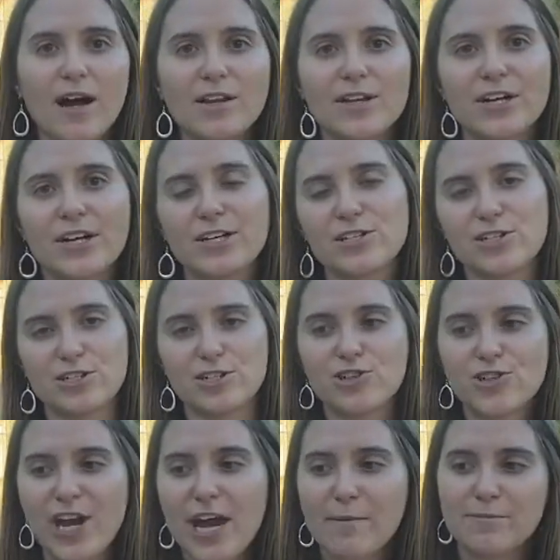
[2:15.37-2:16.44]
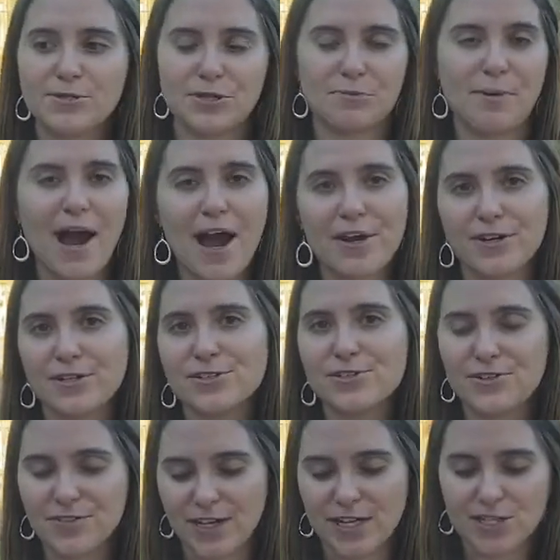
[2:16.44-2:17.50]
colors or shapes or
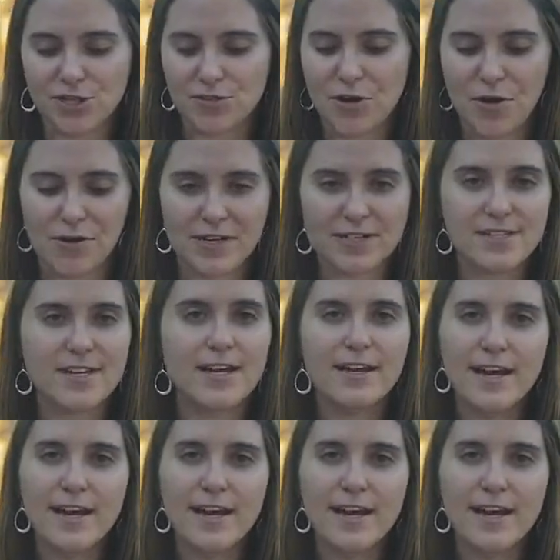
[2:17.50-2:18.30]
patterns or things you notice